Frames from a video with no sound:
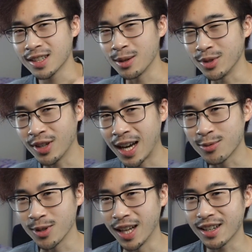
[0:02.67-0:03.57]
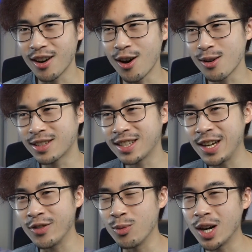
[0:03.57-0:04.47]
Some of you guys were like, oh,
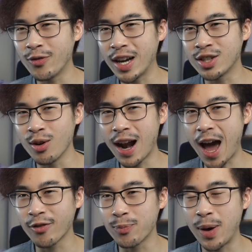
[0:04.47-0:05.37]
Steven, what if I don't have a